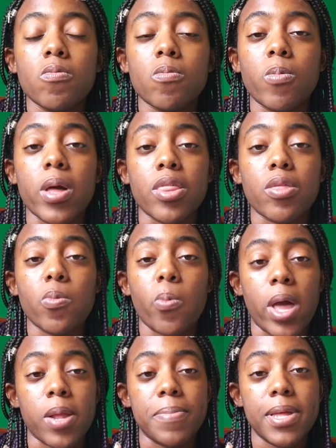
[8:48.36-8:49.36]
with
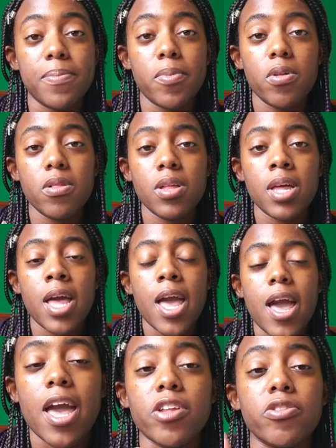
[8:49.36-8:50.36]
white people
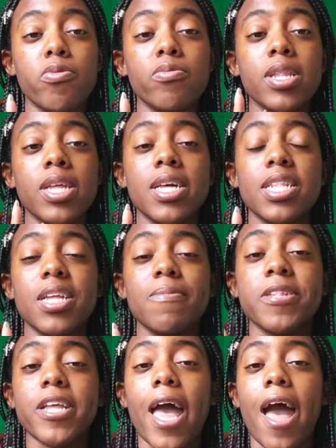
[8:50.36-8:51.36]
and only
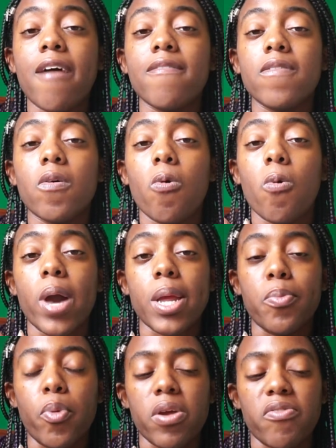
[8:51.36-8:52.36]
seems to have white
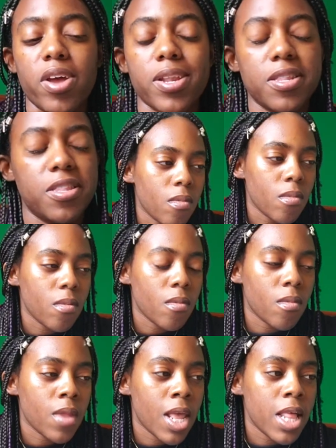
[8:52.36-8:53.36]
boyfriends.
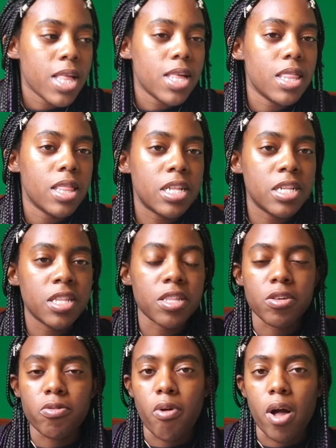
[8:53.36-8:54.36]
And this is the
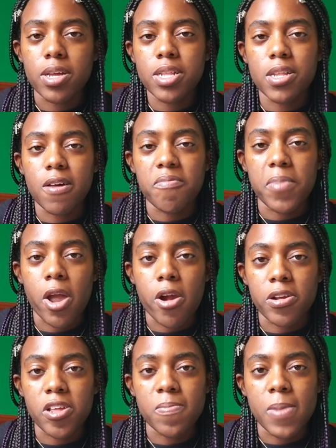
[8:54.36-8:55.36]
crux of my
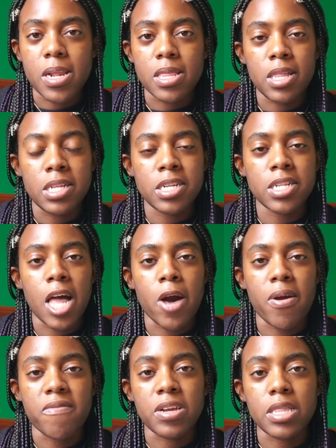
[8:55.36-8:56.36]
argument, and this is how
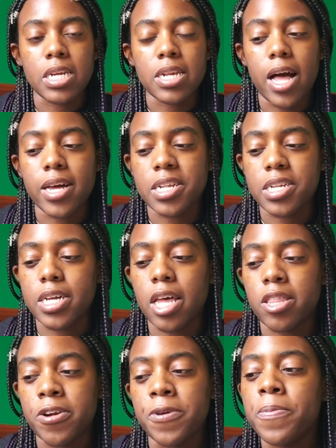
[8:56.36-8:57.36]
everything ties
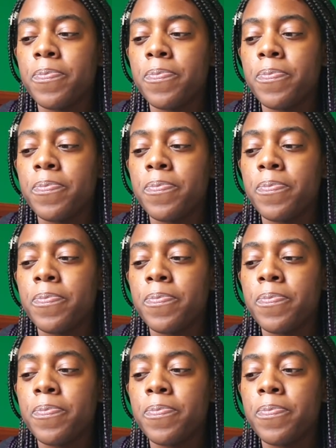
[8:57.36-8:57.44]
together.